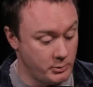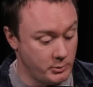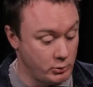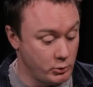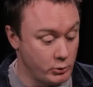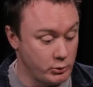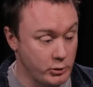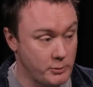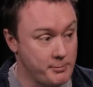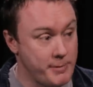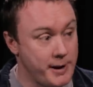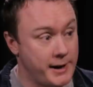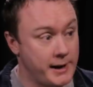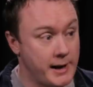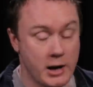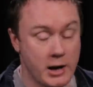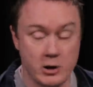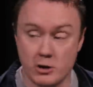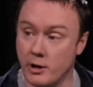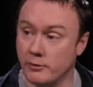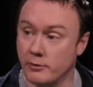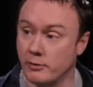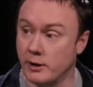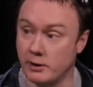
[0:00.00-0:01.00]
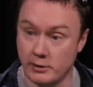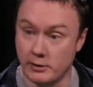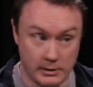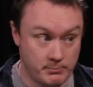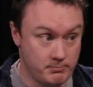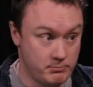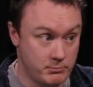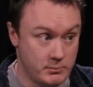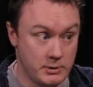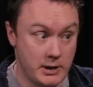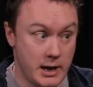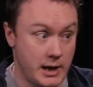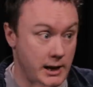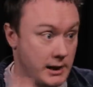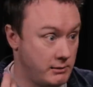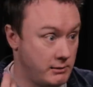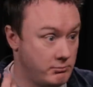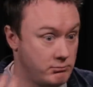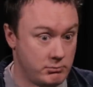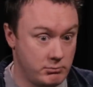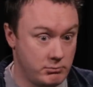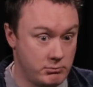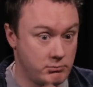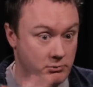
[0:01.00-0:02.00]
so he was always on medication after because he nearly
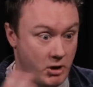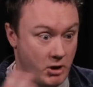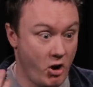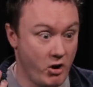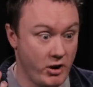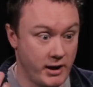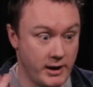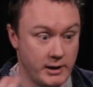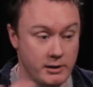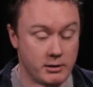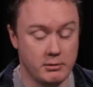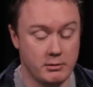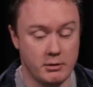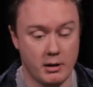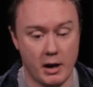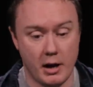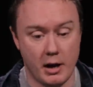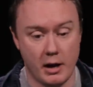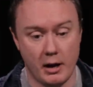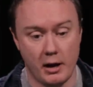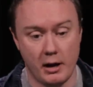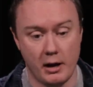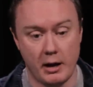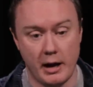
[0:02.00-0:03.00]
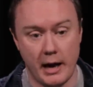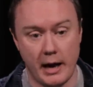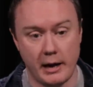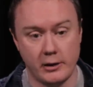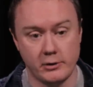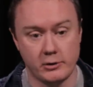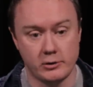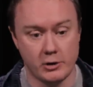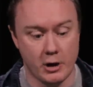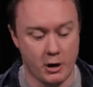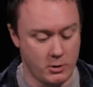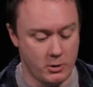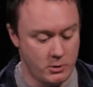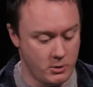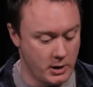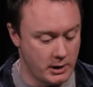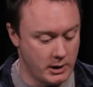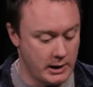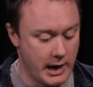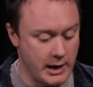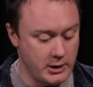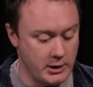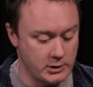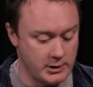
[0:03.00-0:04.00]
died. Uh, mm-hmm. And so
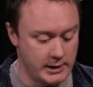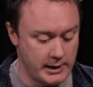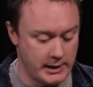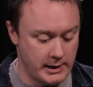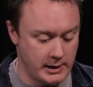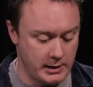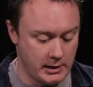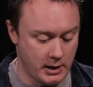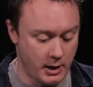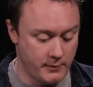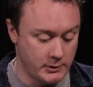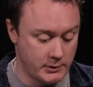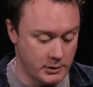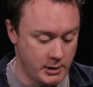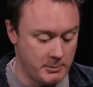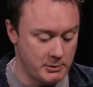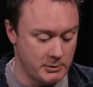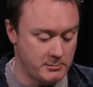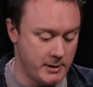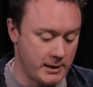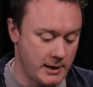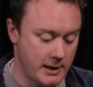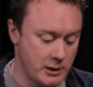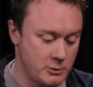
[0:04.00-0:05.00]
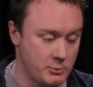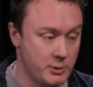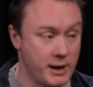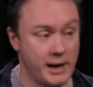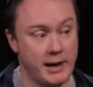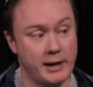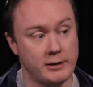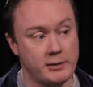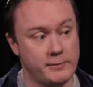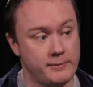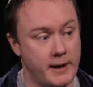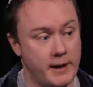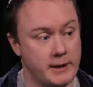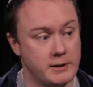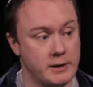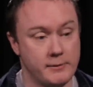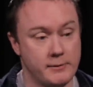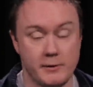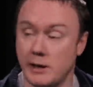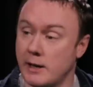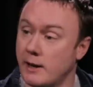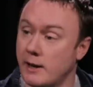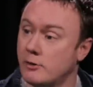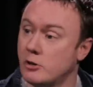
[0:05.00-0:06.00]
occasionally over time his medication would get less
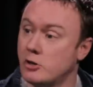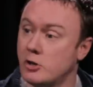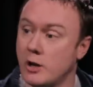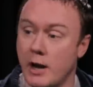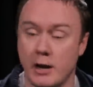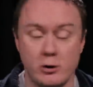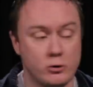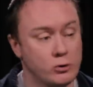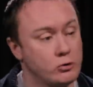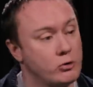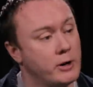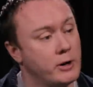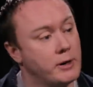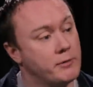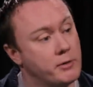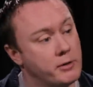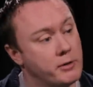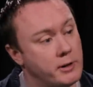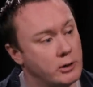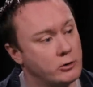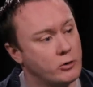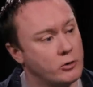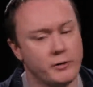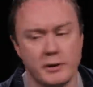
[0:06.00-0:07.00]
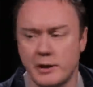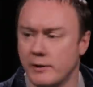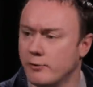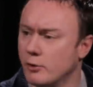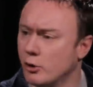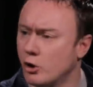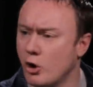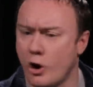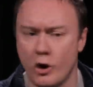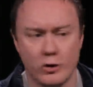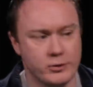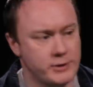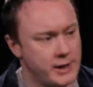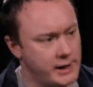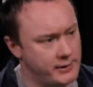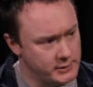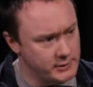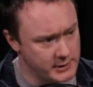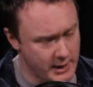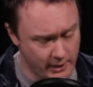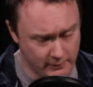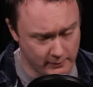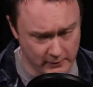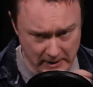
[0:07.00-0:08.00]
effective and he'd have to change or try different things, sort of a different cocktail of
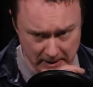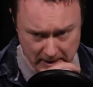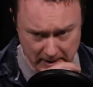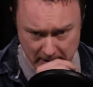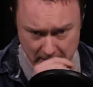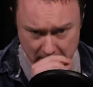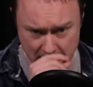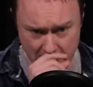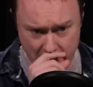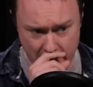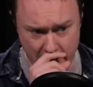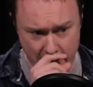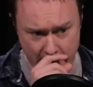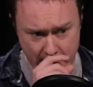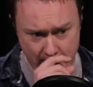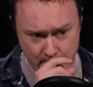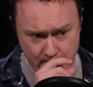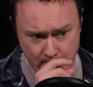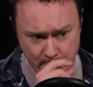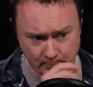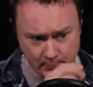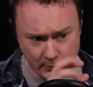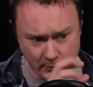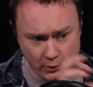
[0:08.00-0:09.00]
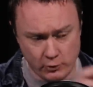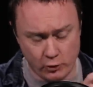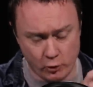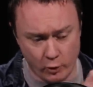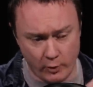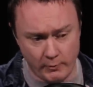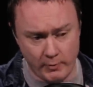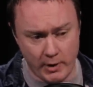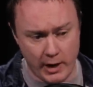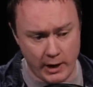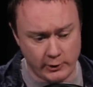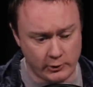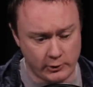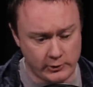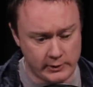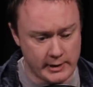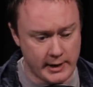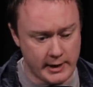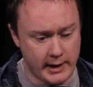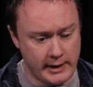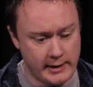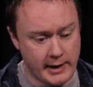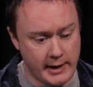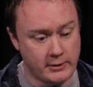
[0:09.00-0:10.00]
stuff. And um, during rehearsals,
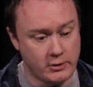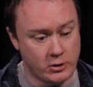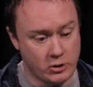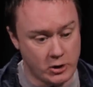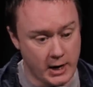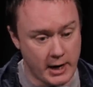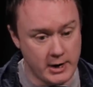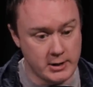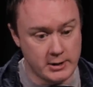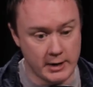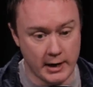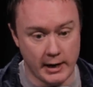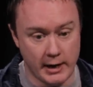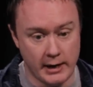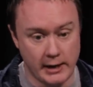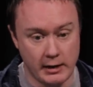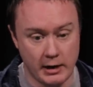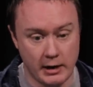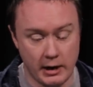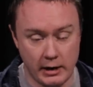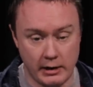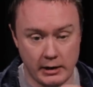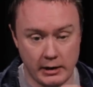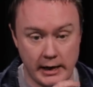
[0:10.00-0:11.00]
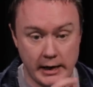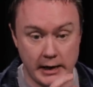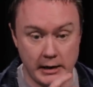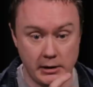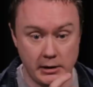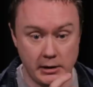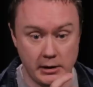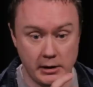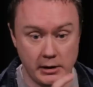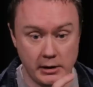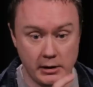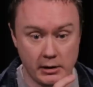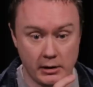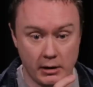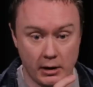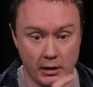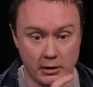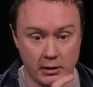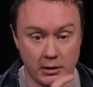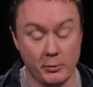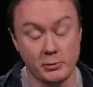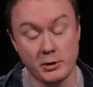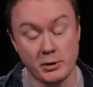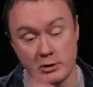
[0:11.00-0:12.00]
he'd had to change it. And he, uh, he
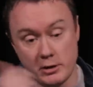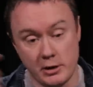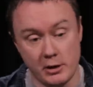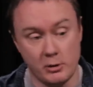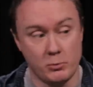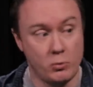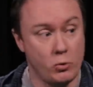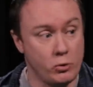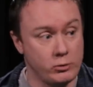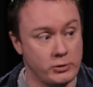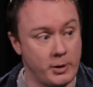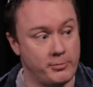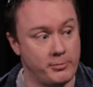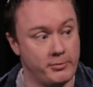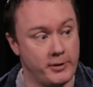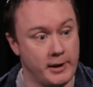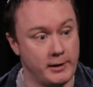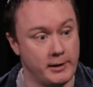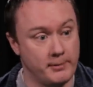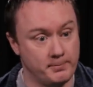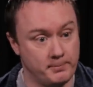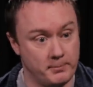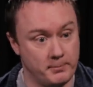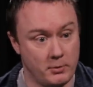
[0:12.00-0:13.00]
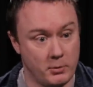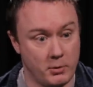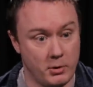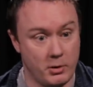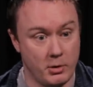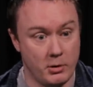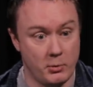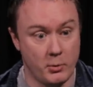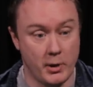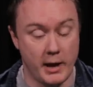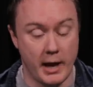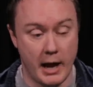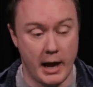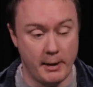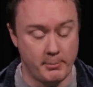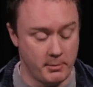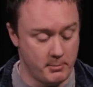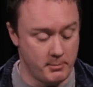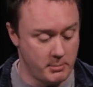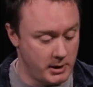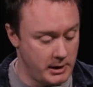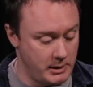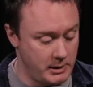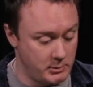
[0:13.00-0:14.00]
I was actually at the wardrobe fitting uh, when it
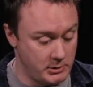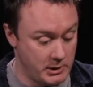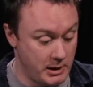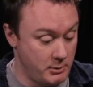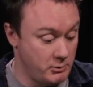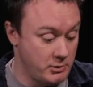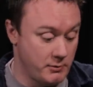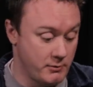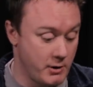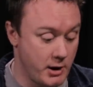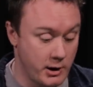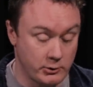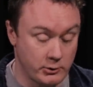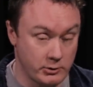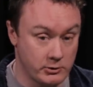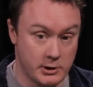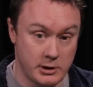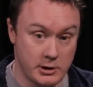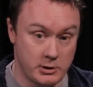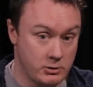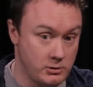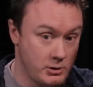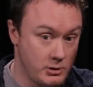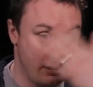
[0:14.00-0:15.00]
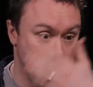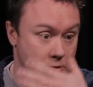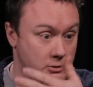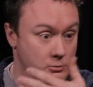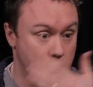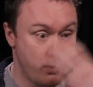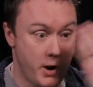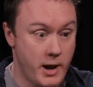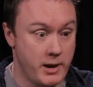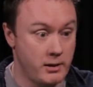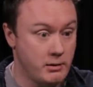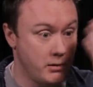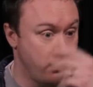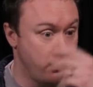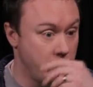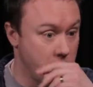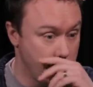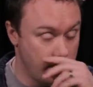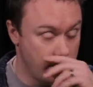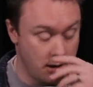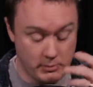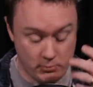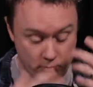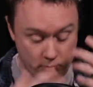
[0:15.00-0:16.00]
happened, but he was he was in rehearsals and he just, he just went
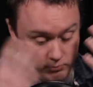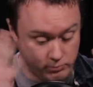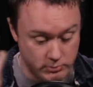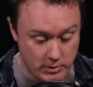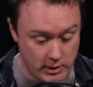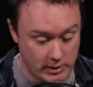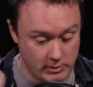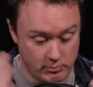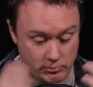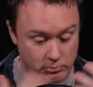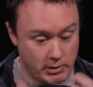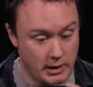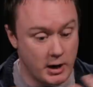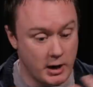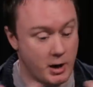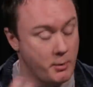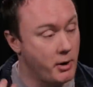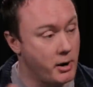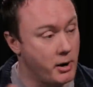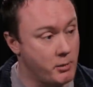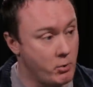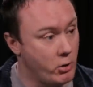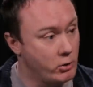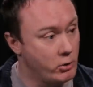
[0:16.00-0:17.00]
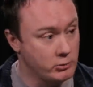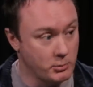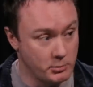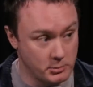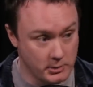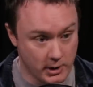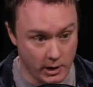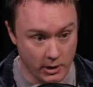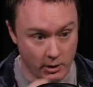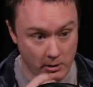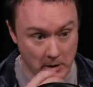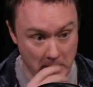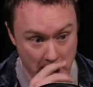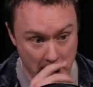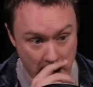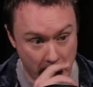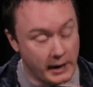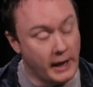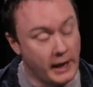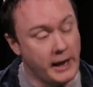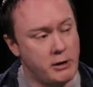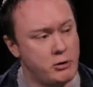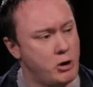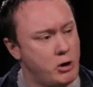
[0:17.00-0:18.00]
and he, he didn't know where he was, what was going on. Really?
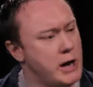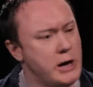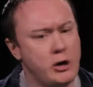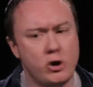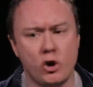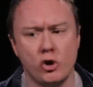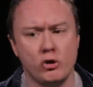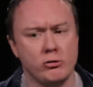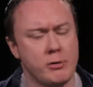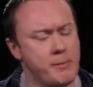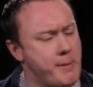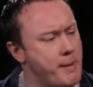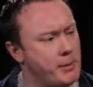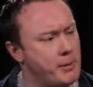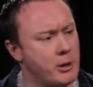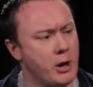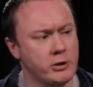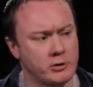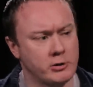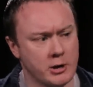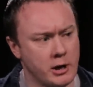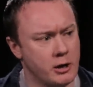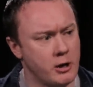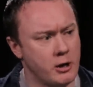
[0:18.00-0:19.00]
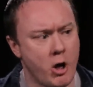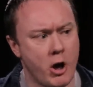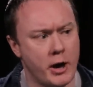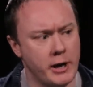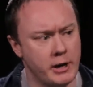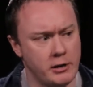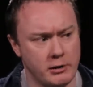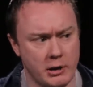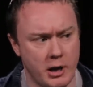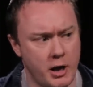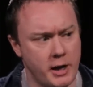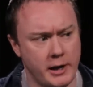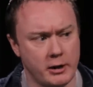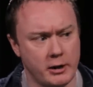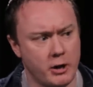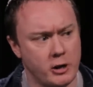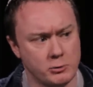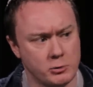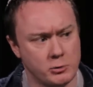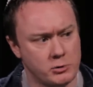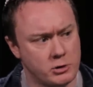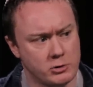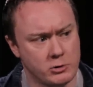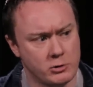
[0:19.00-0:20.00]
Like, he couldn't remember lines, like line, learning
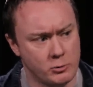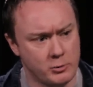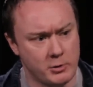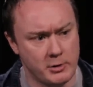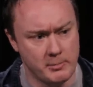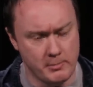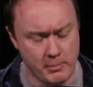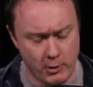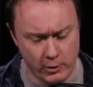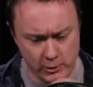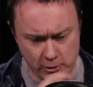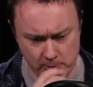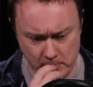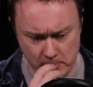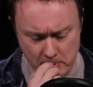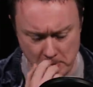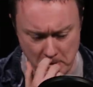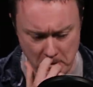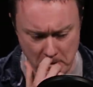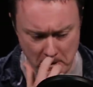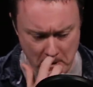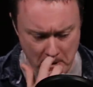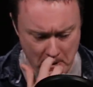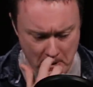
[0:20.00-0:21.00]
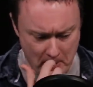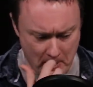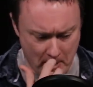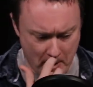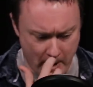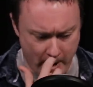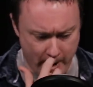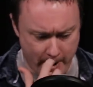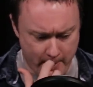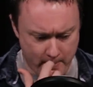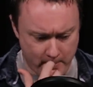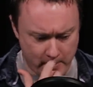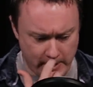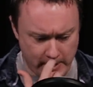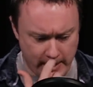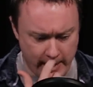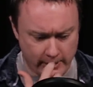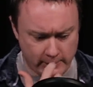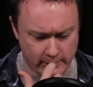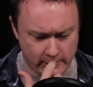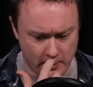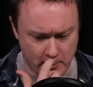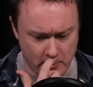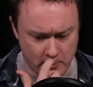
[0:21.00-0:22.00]
lines was just impossible. Um, but
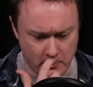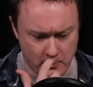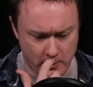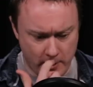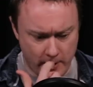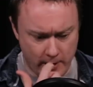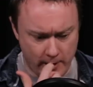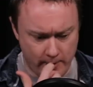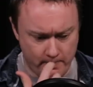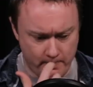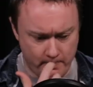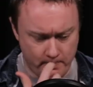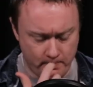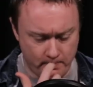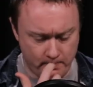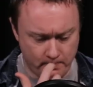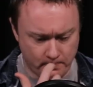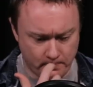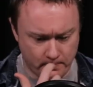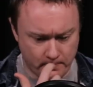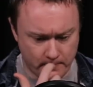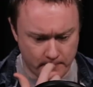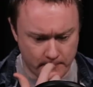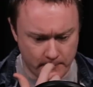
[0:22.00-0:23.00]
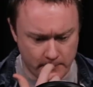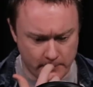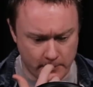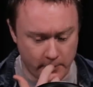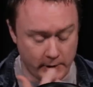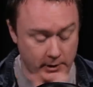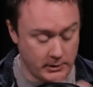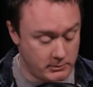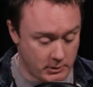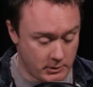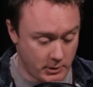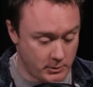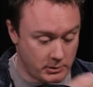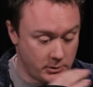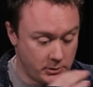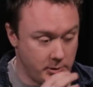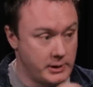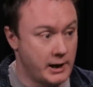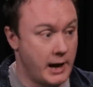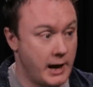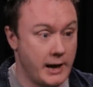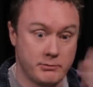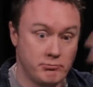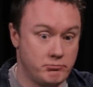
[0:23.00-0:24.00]
yeah, so um, so he, so, so
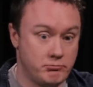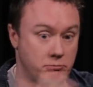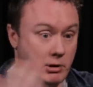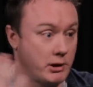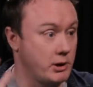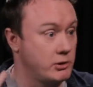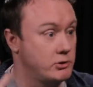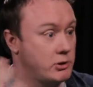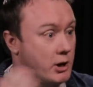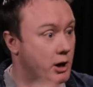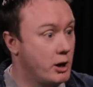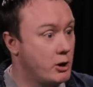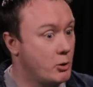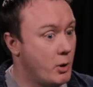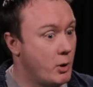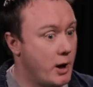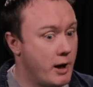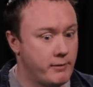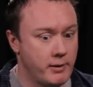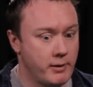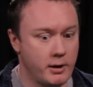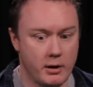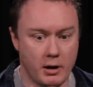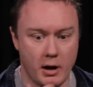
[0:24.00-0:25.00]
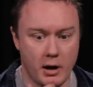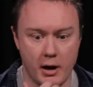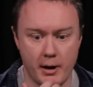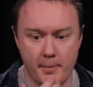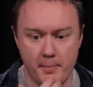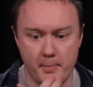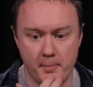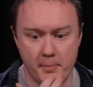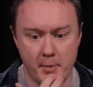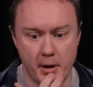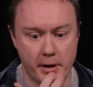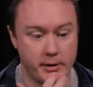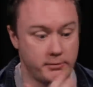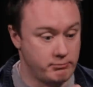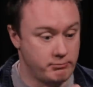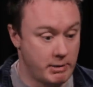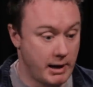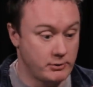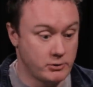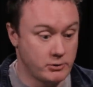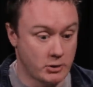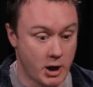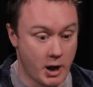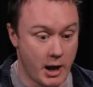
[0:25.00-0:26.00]
he had like a turn or whatever, um, and
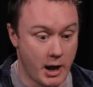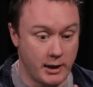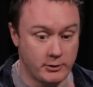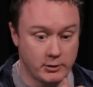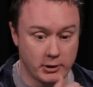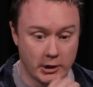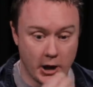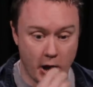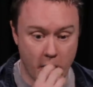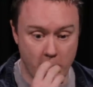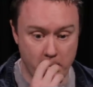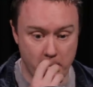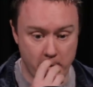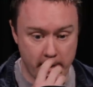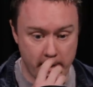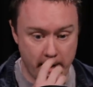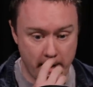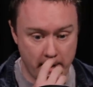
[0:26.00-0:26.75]
had to, had to go. But